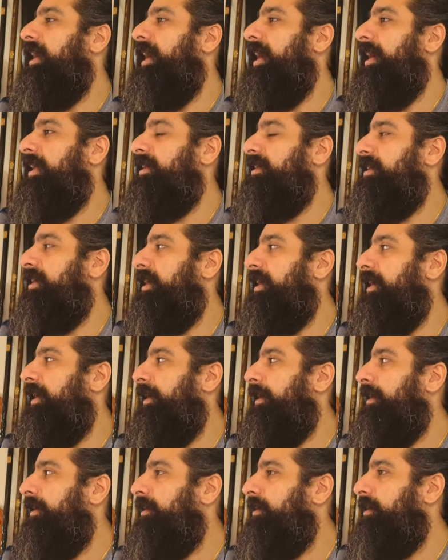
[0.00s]

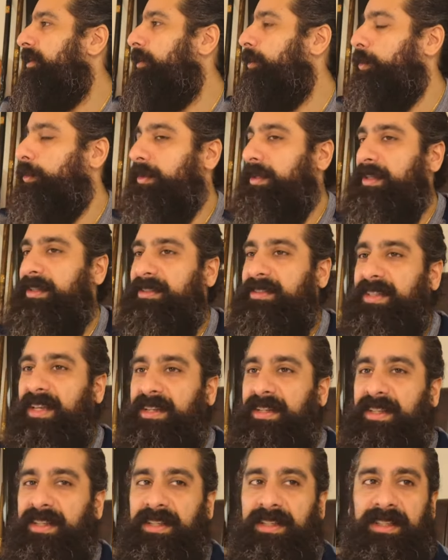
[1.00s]
and who he
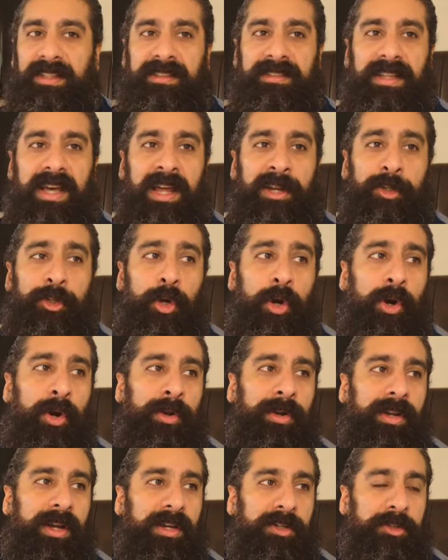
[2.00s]
said he is
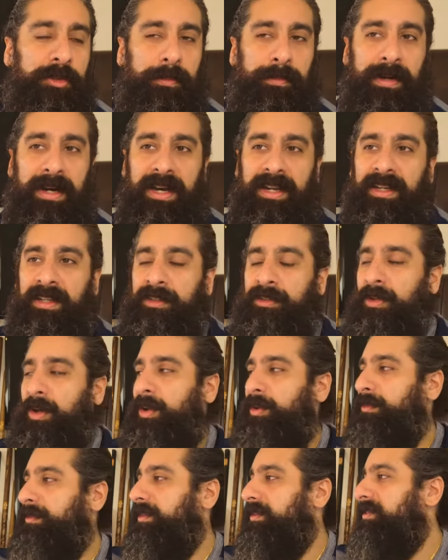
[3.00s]
Adon HaShabbat,
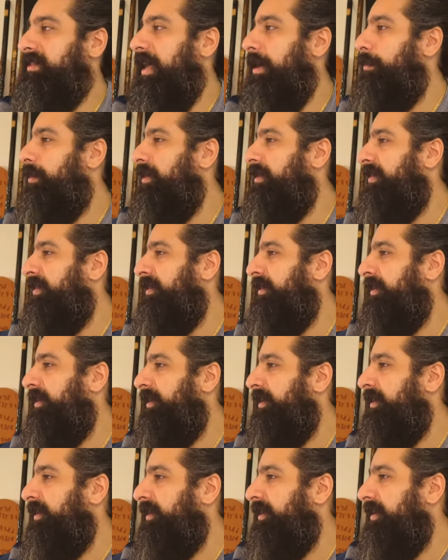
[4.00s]
Adon of the Sabbath.
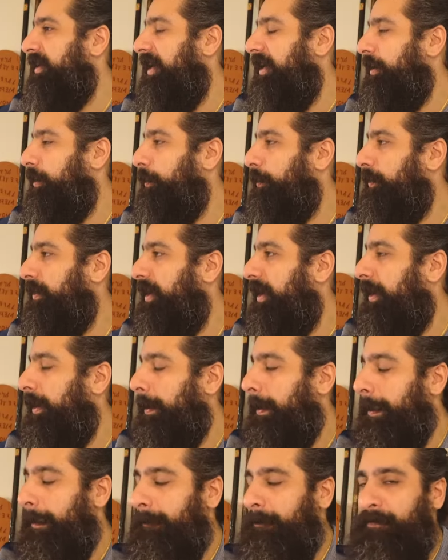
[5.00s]

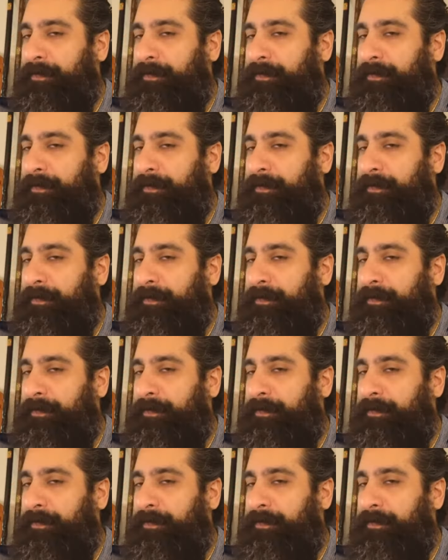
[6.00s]
Hallelujah.